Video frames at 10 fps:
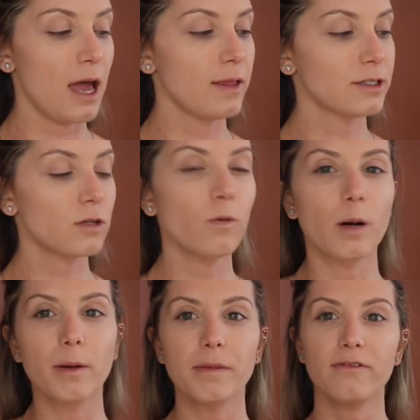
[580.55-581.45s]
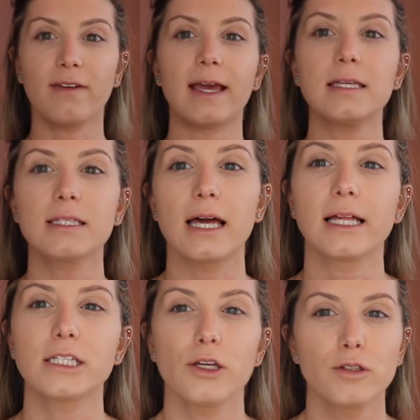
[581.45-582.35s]
And then to warm up the face, I
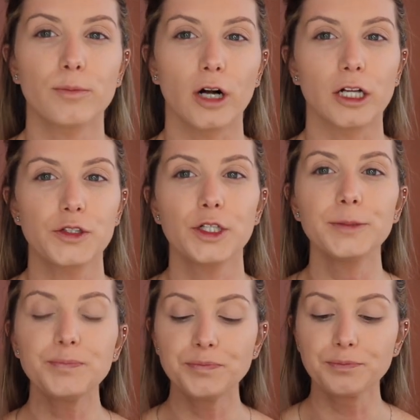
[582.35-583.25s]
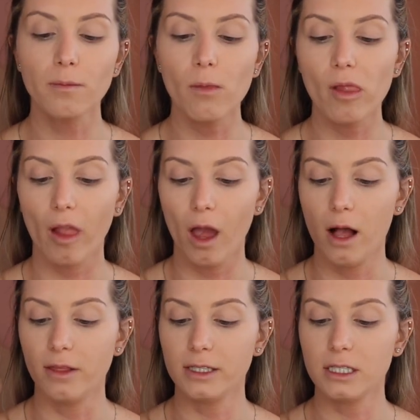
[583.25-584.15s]
like to use a bronzer.
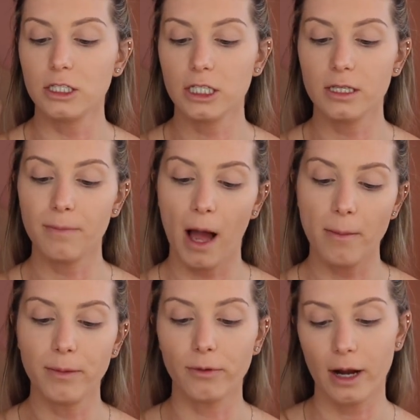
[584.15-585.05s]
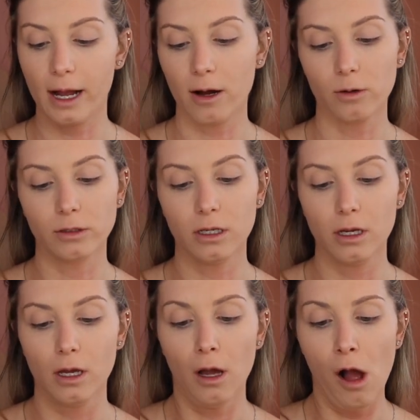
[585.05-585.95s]
This is just the Bobbi Brown
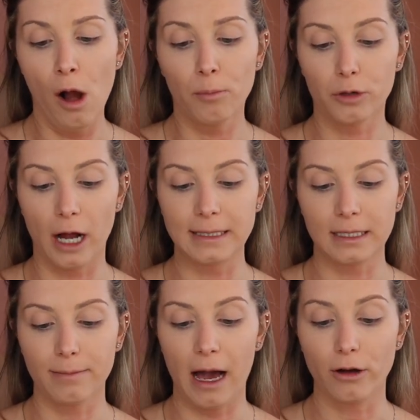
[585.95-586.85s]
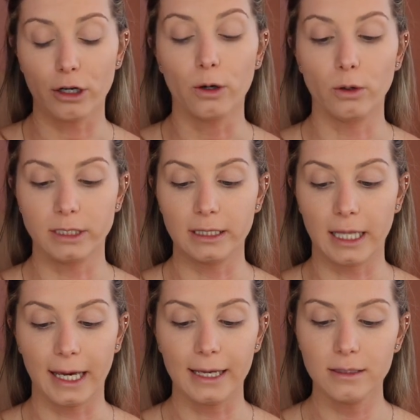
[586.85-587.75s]
Bronzing Powder Golden
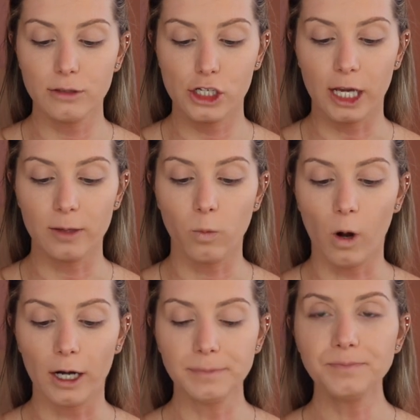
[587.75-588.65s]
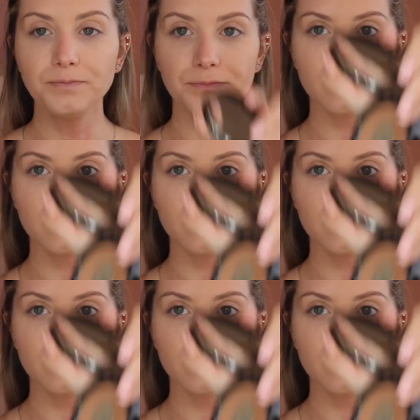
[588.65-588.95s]
Light shade 1.